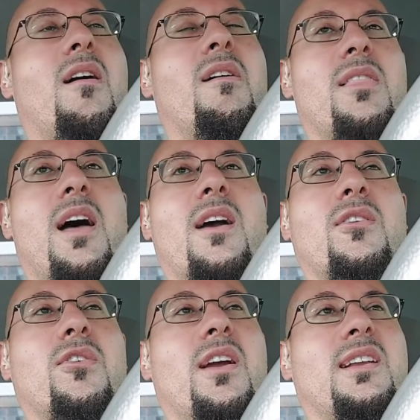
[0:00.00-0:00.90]
all that
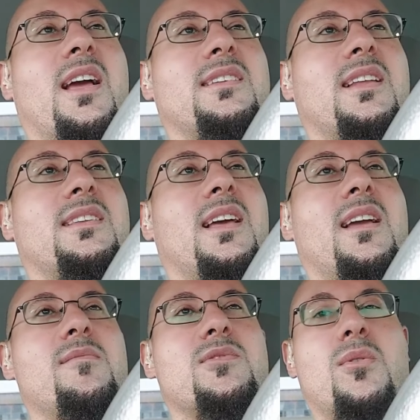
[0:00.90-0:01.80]
great at the
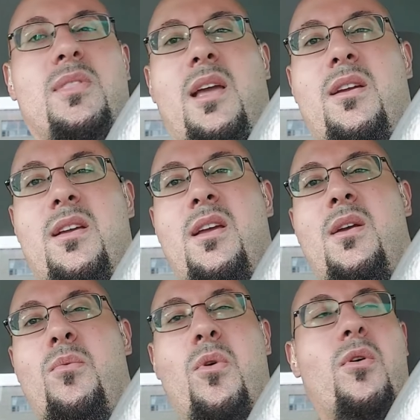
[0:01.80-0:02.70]
time, so they
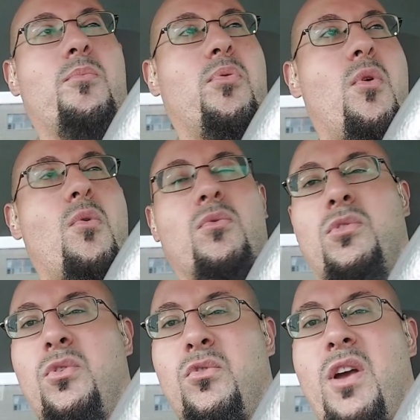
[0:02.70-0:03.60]
were prone
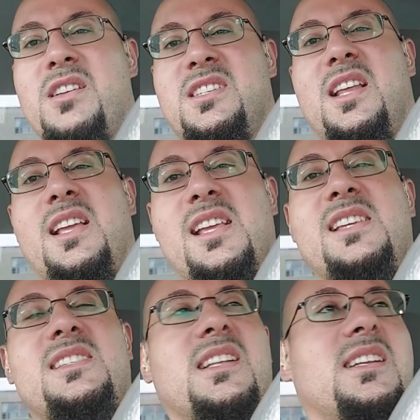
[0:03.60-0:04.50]
to rusting
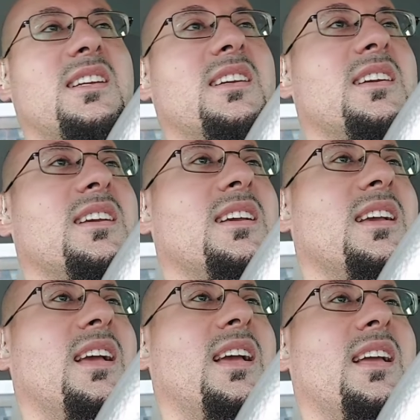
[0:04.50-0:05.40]
easily,
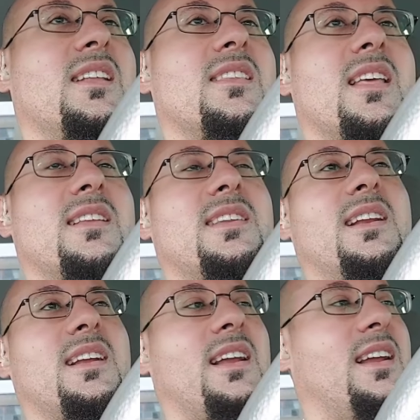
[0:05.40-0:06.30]
and they
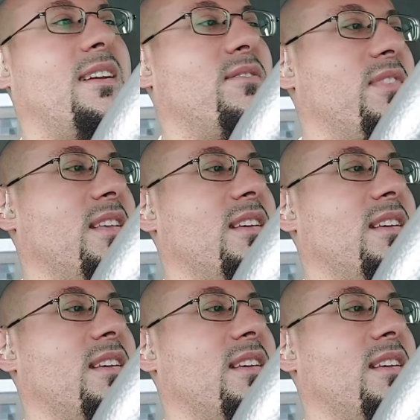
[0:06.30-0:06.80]
didn't have